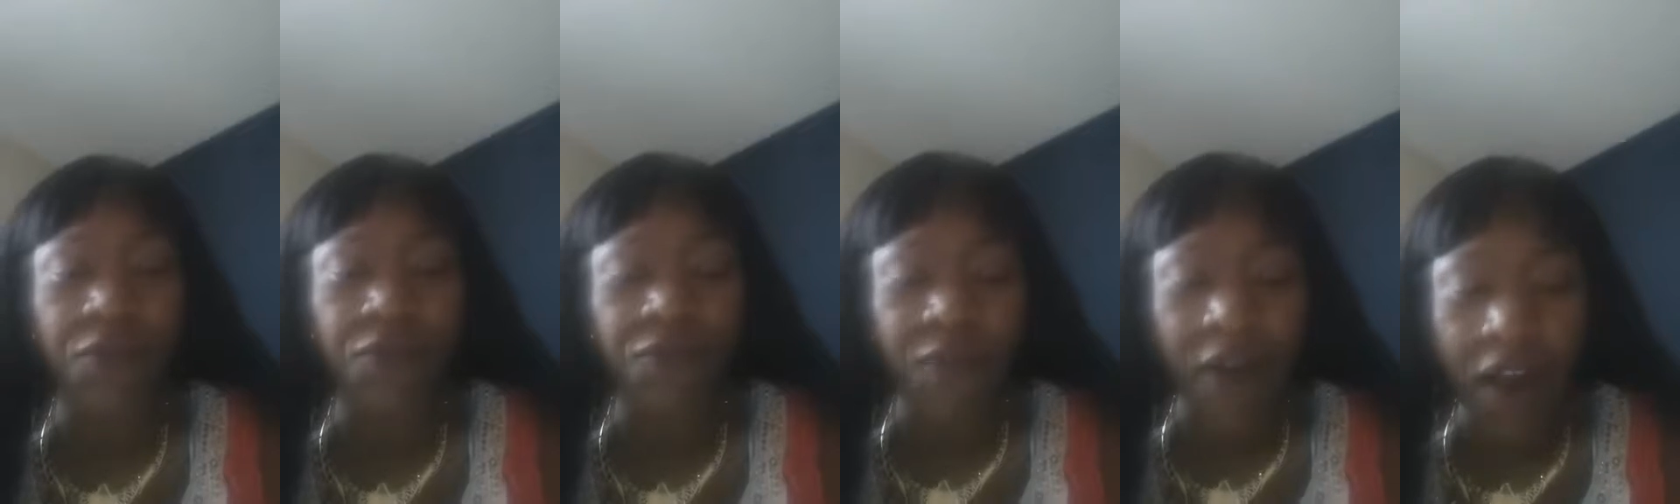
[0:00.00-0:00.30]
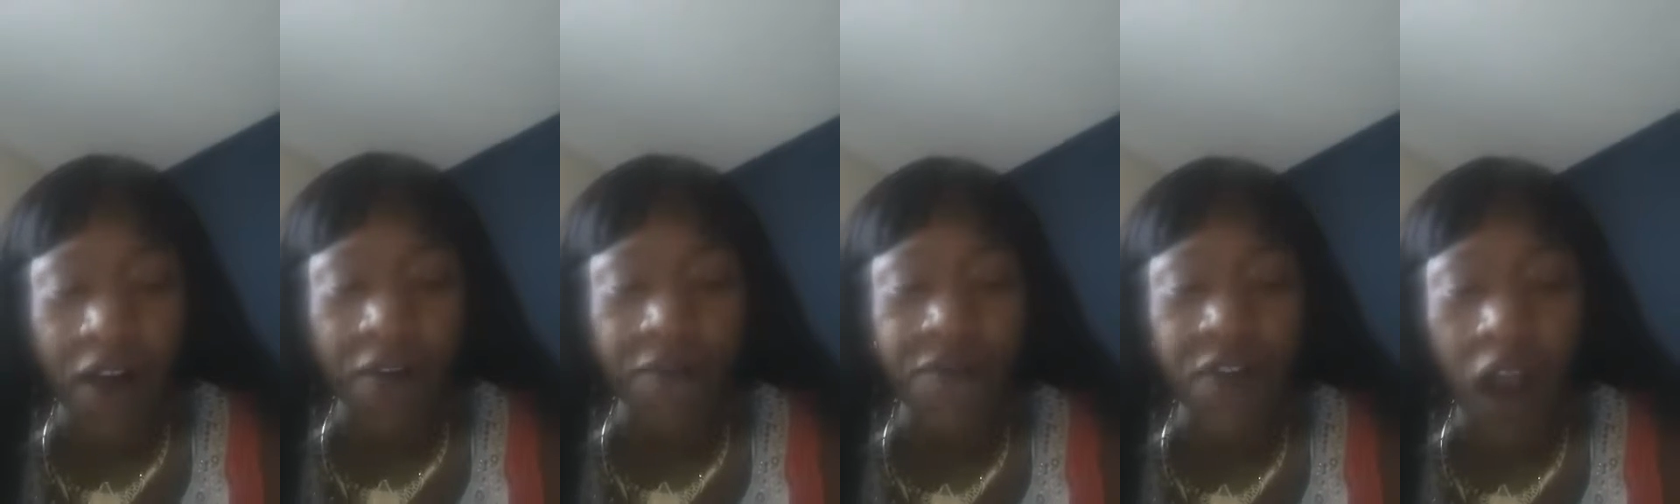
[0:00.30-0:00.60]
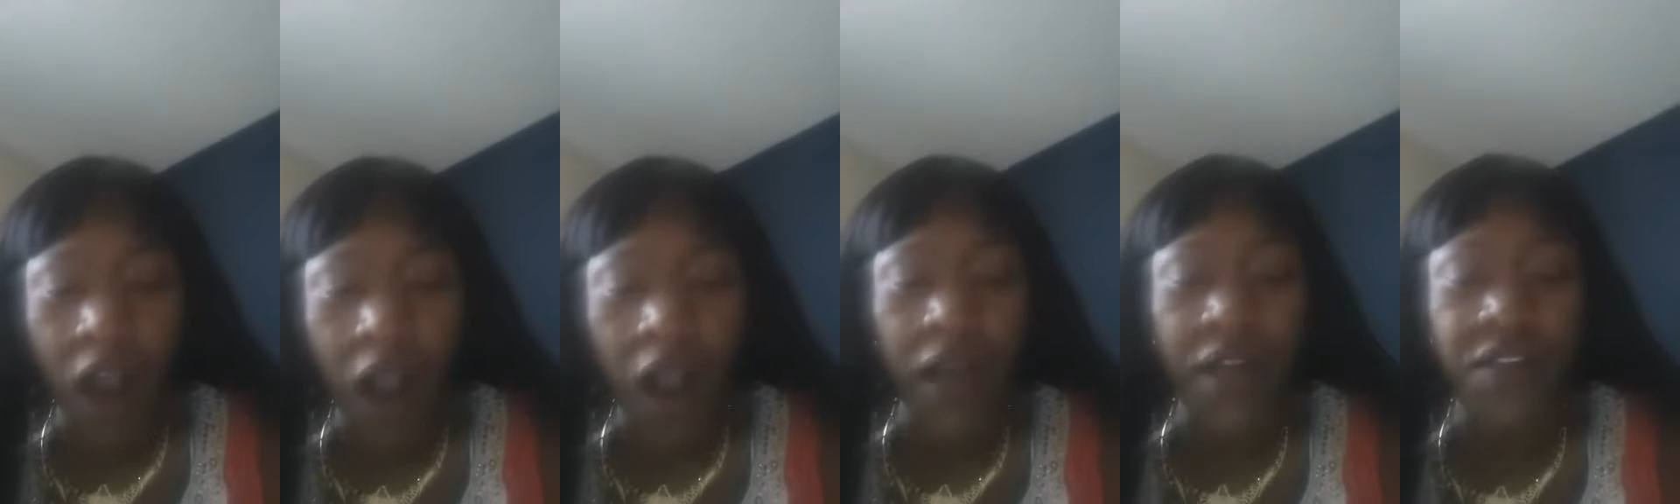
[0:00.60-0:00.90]
fire of
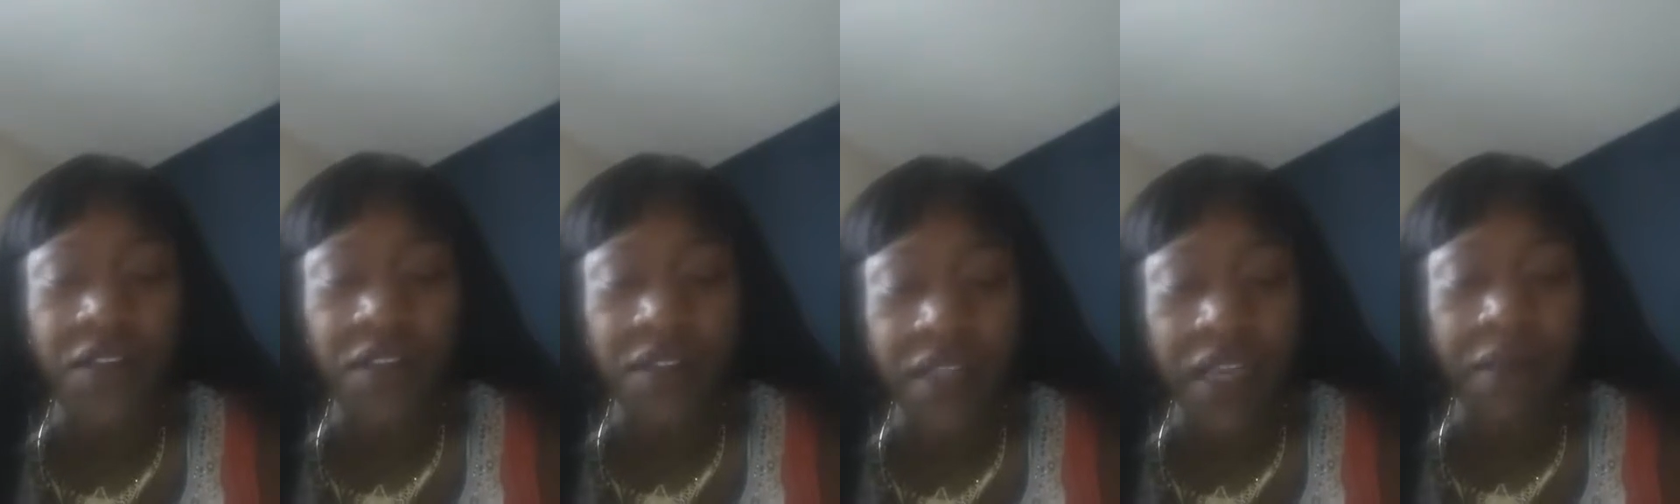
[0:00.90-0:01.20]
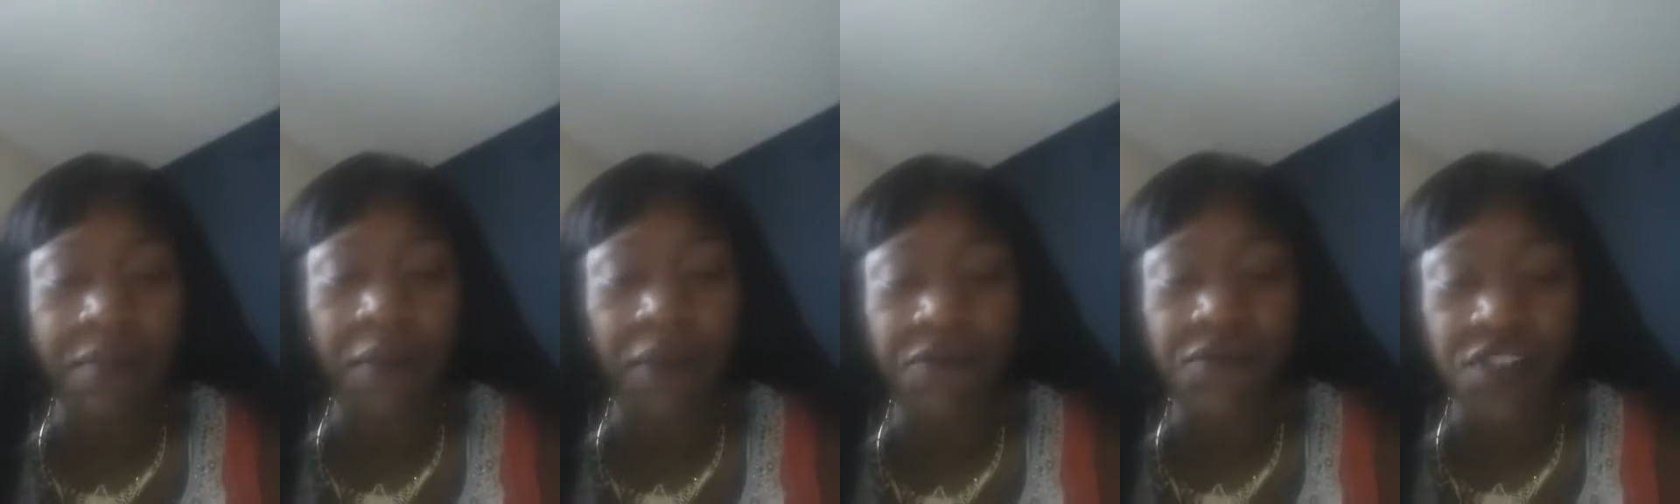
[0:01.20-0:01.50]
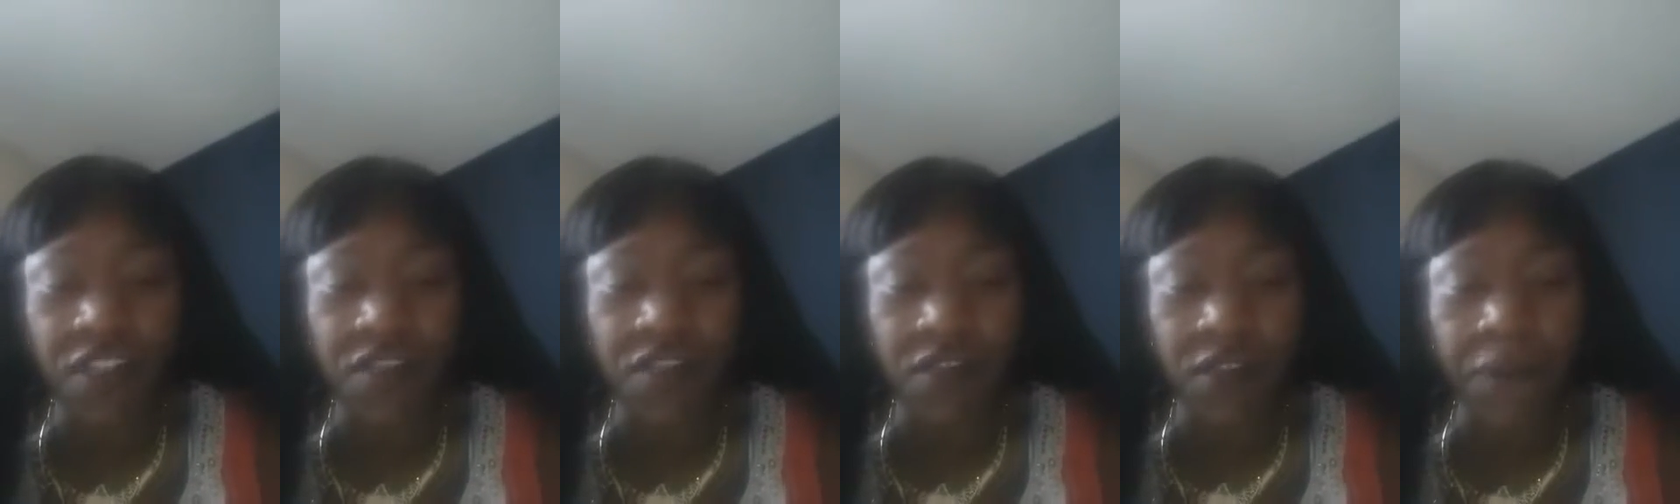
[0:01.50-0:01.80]
God in the name of
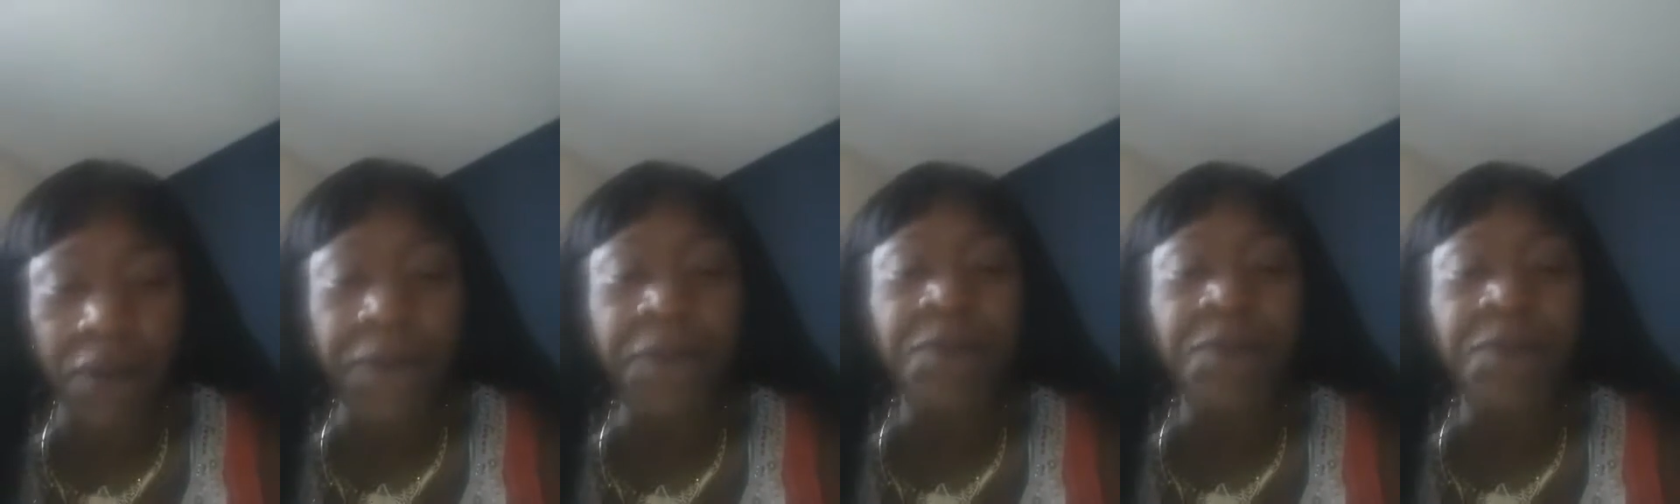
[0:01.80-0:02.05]
Jesus.